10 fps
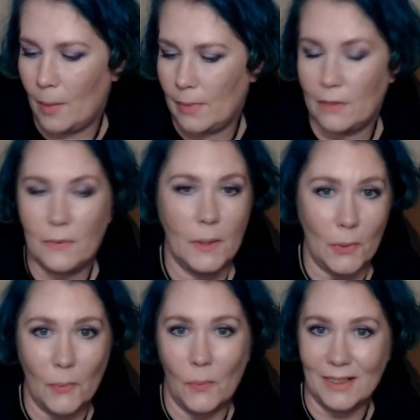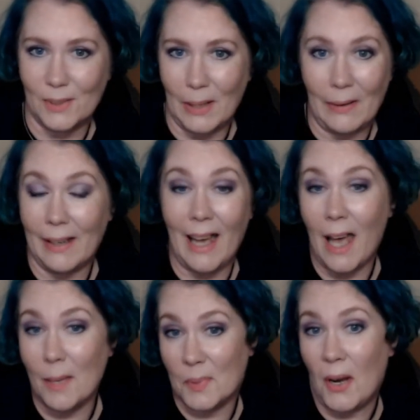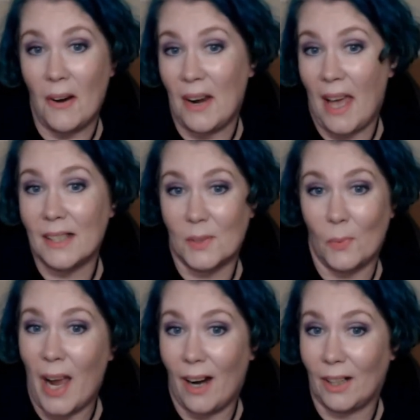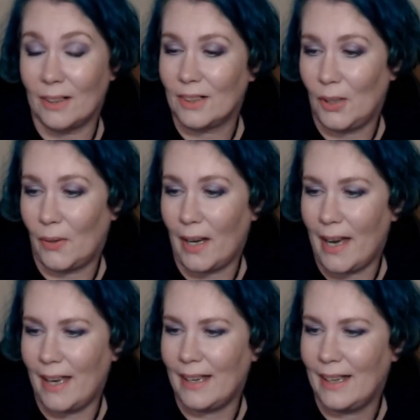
If you don't want swearing, I'm sorry, I swear, okay?